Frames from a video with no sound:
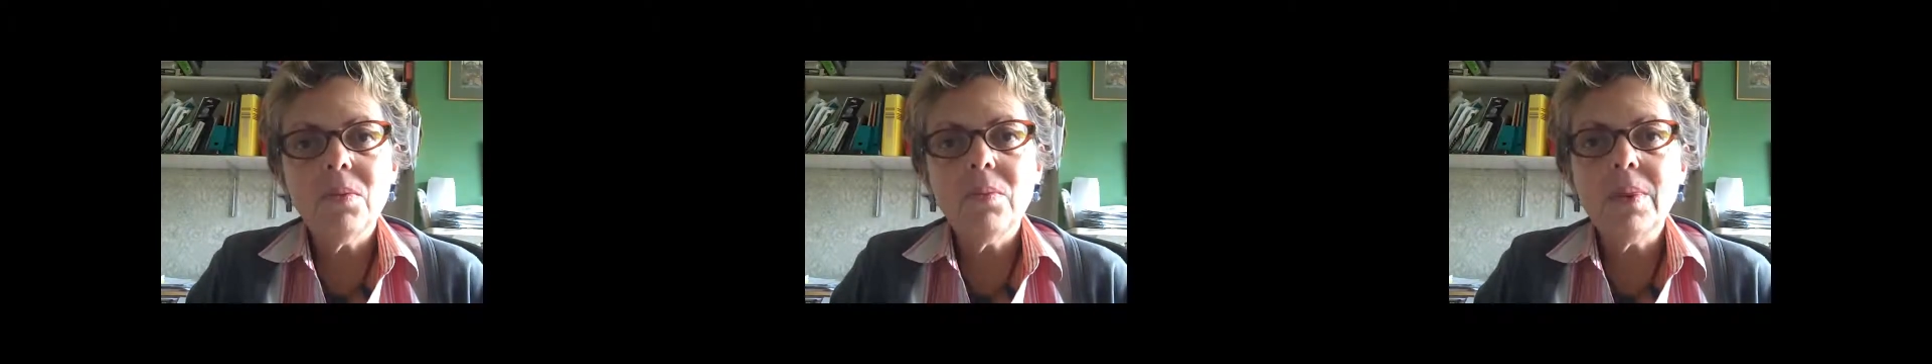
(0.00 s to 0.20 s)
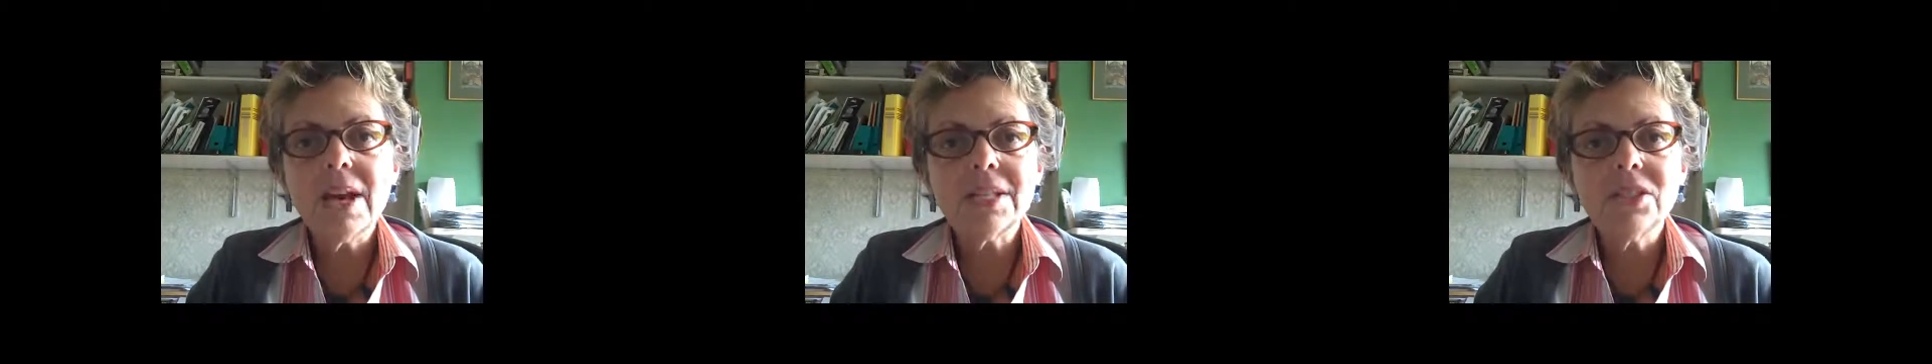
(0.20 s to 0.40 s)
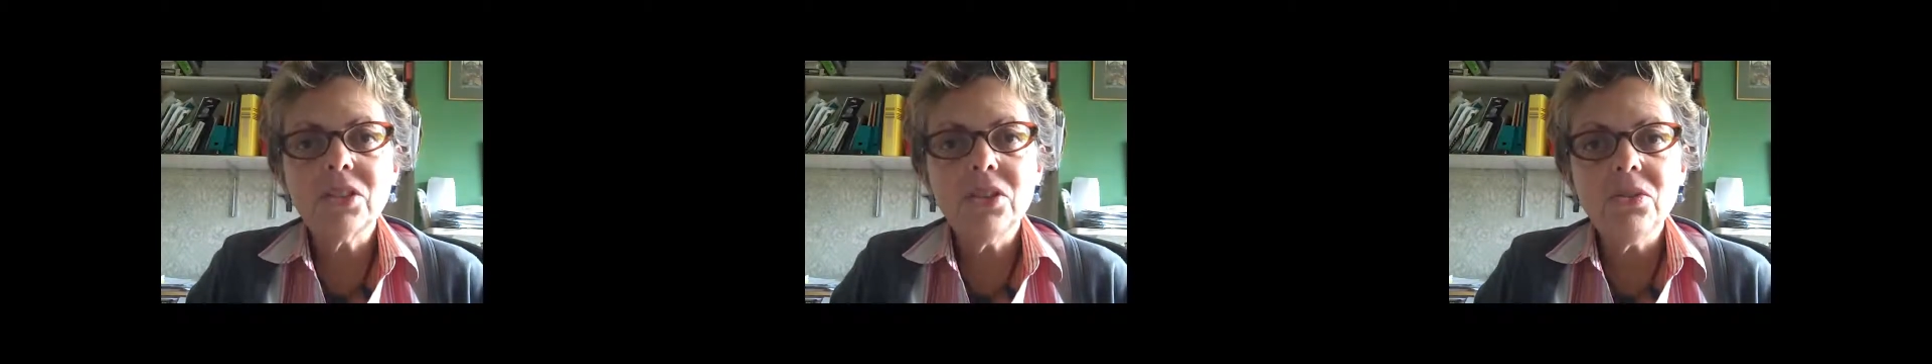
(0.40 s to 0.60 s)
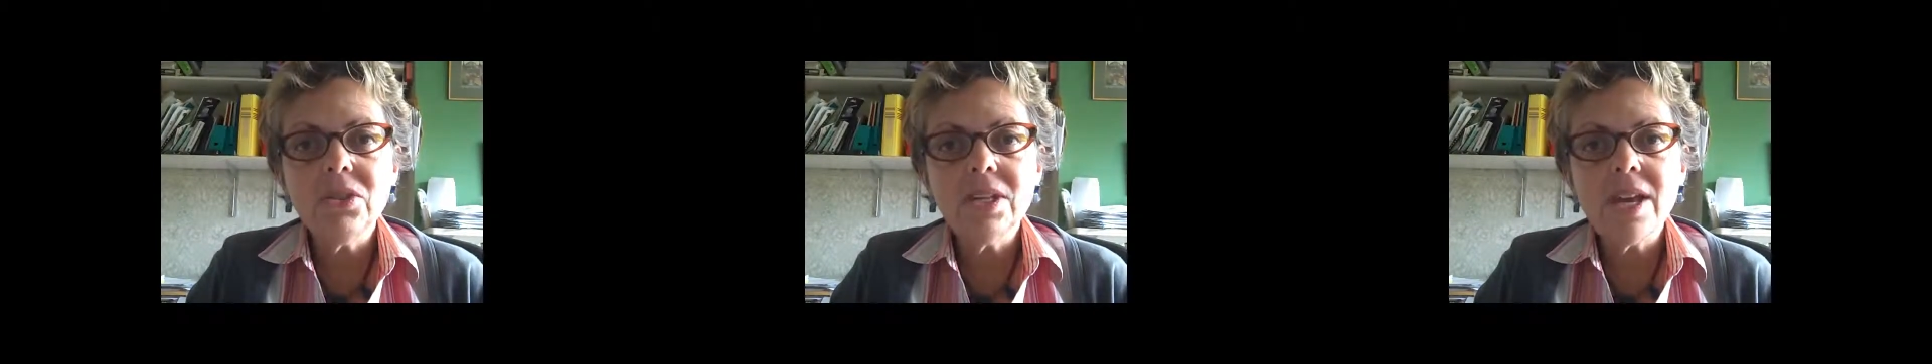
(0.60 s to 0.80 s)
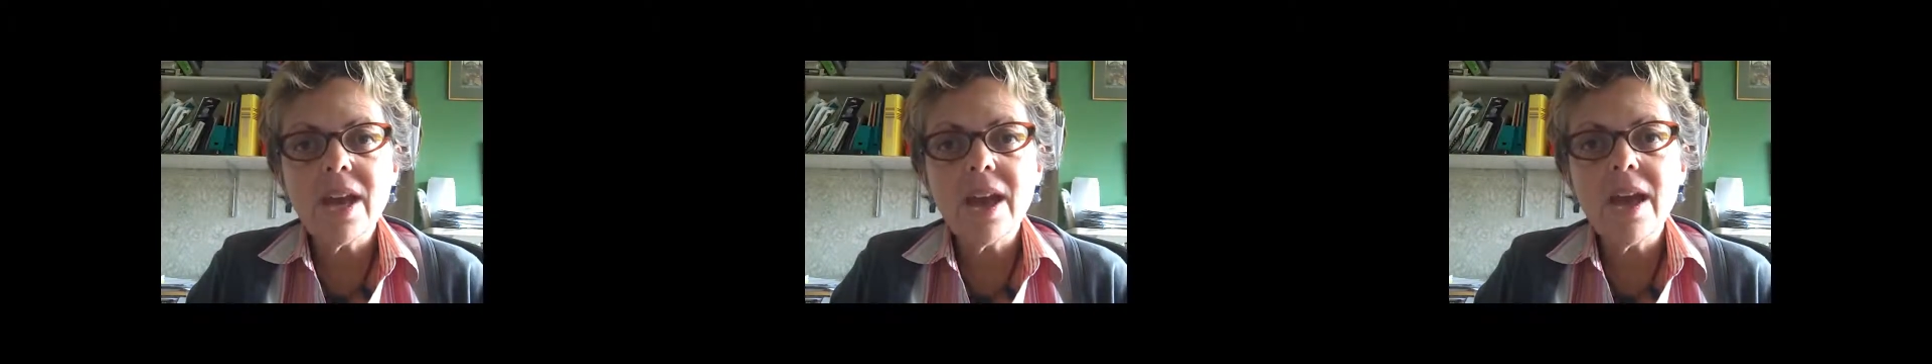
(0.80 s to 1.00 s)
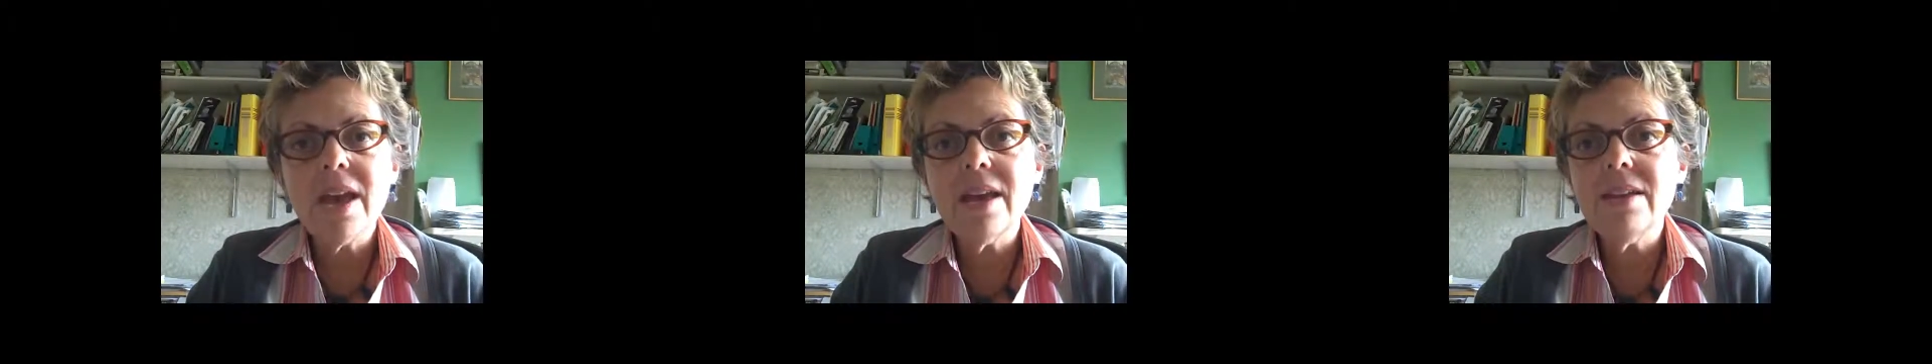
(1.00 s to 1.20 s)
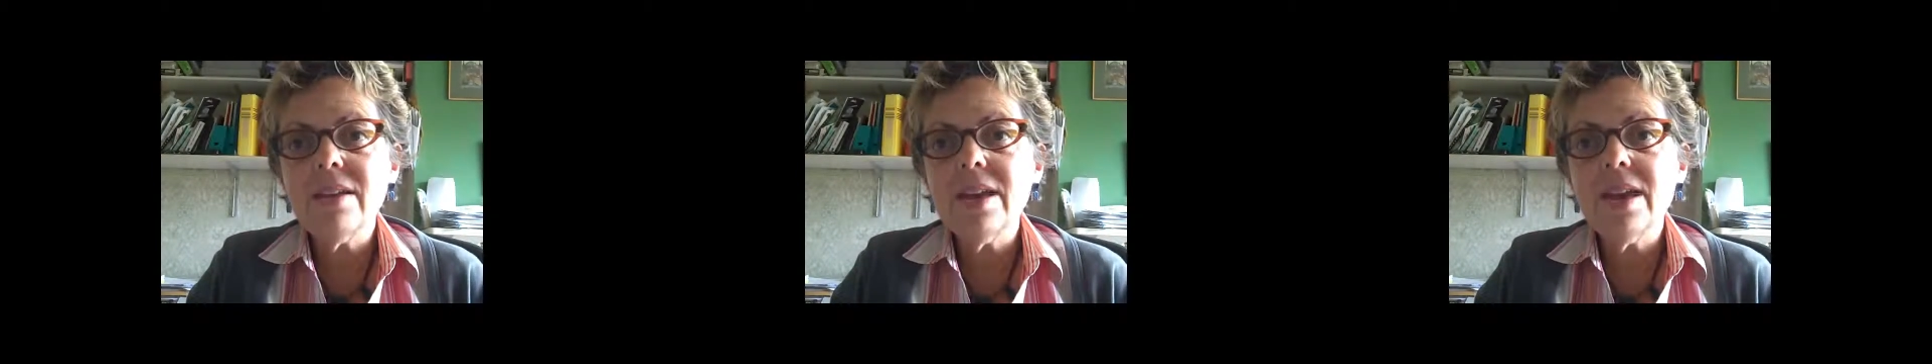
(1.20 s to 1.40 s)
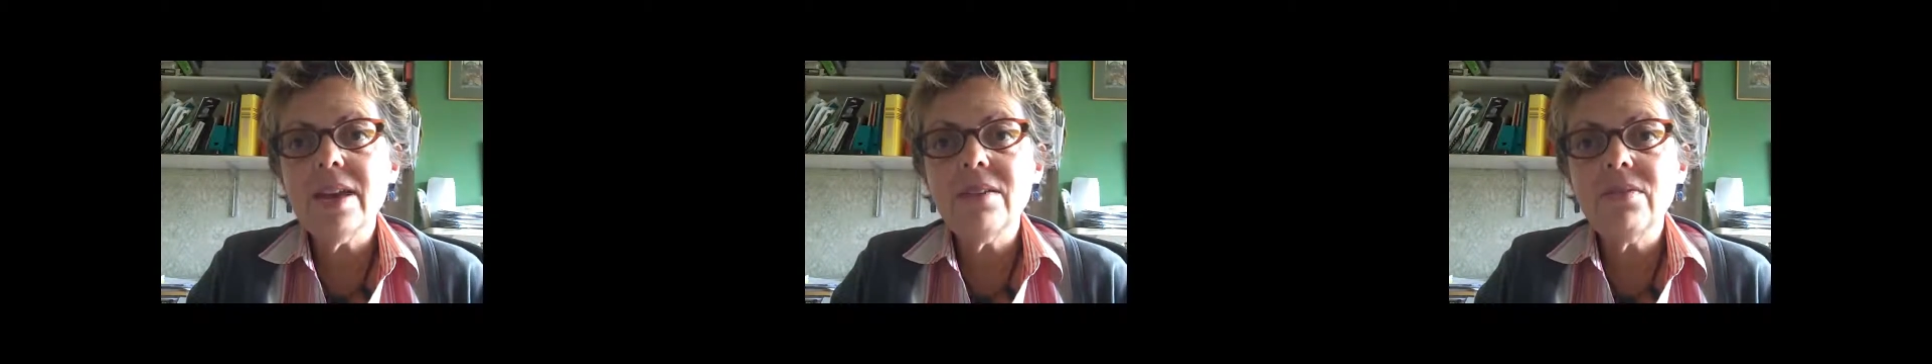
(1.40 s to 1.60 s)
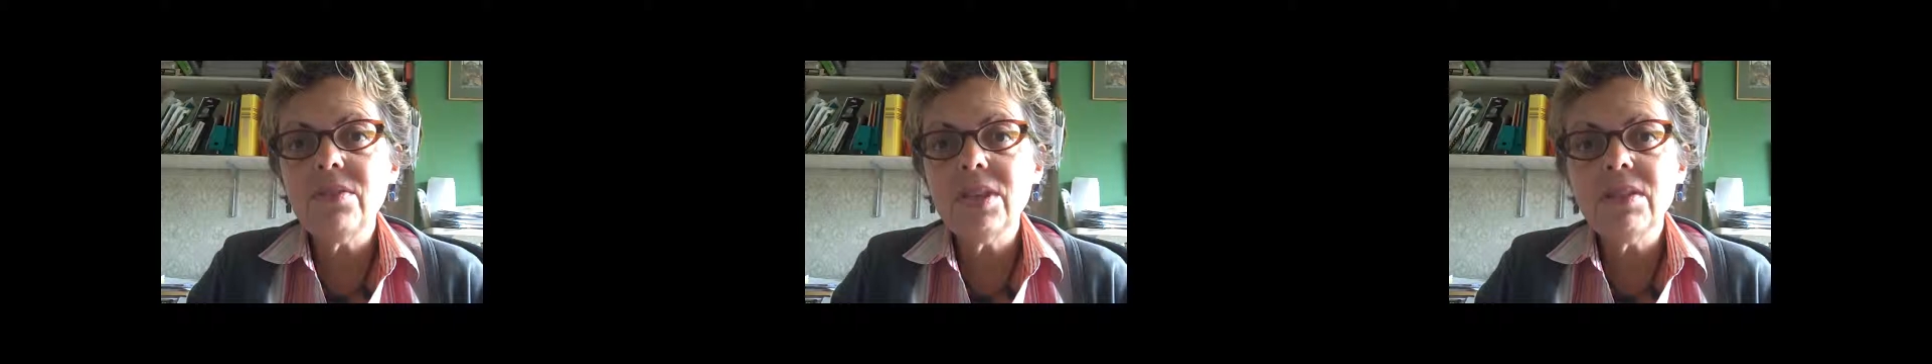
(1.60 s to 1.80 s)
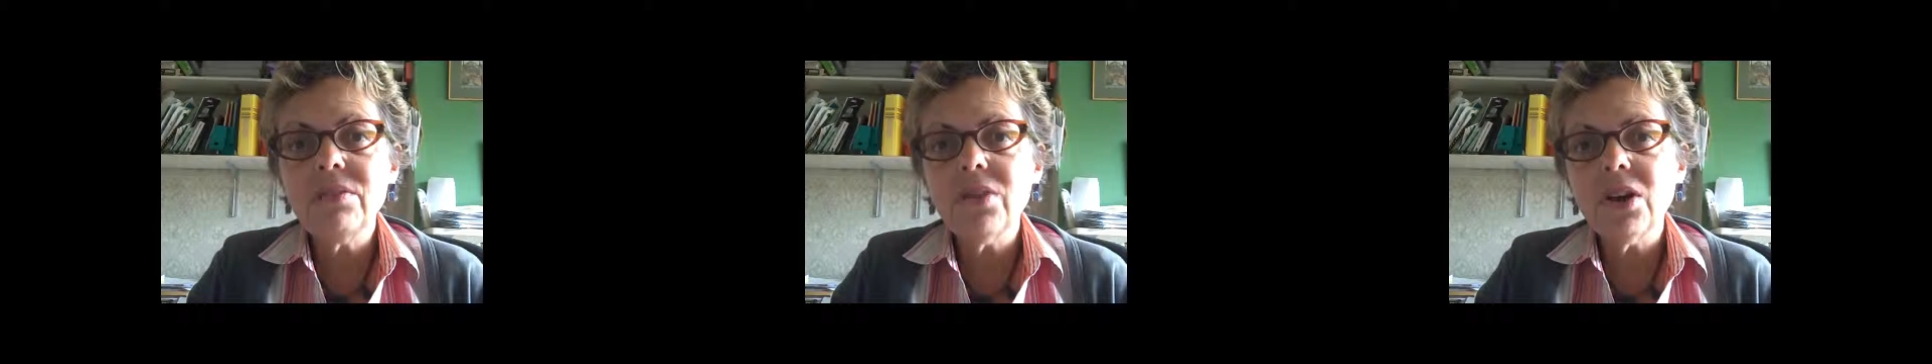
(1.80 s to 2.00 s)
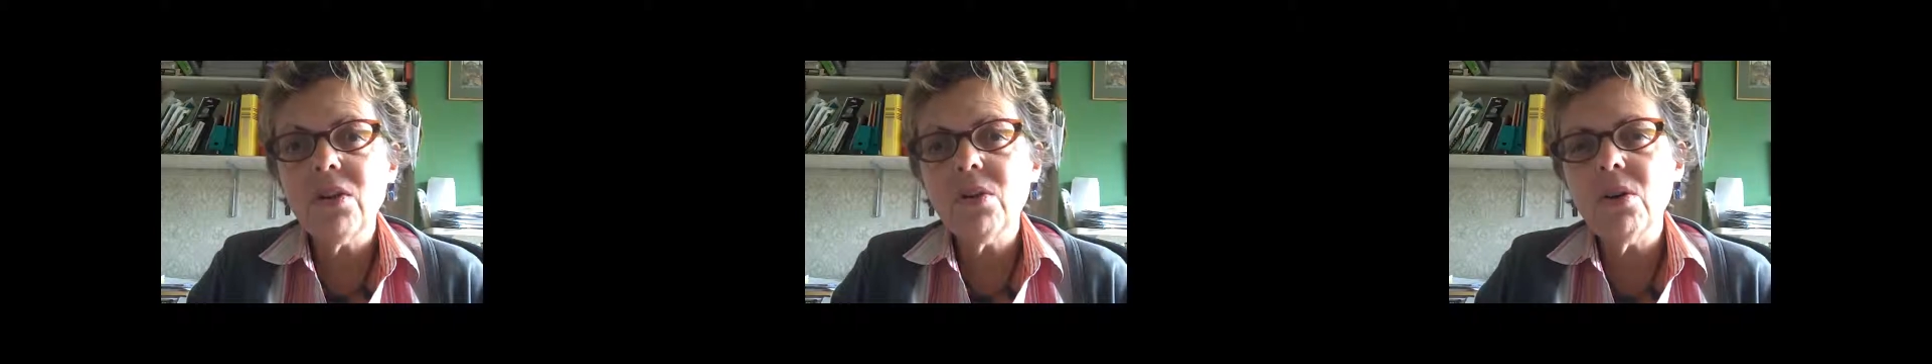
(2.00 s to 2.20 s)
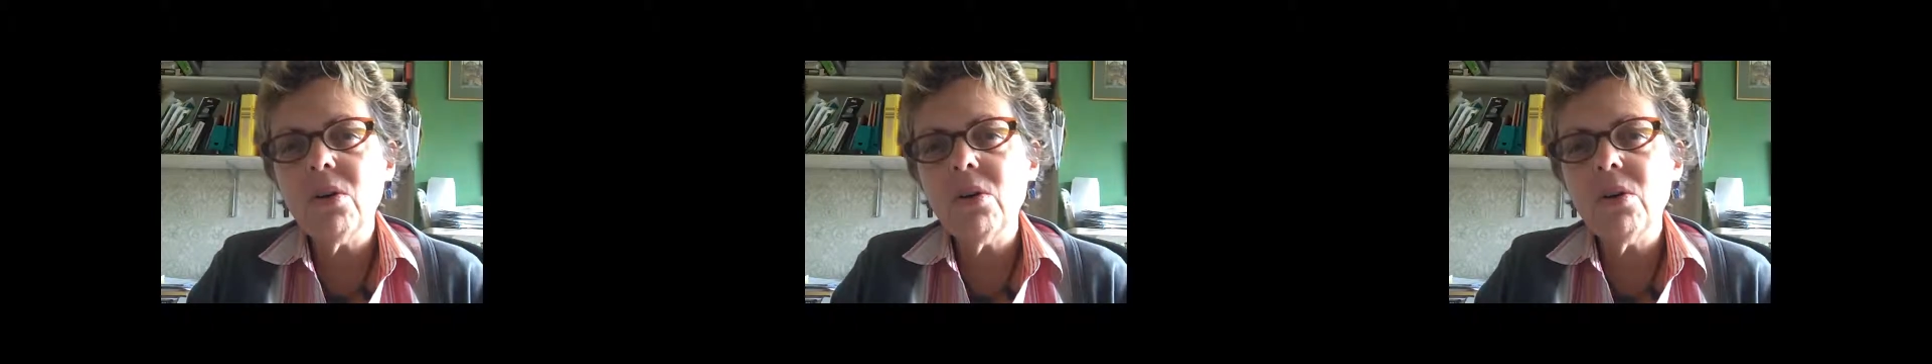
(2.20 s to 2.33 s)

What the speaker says: MaxQDA, NVivo,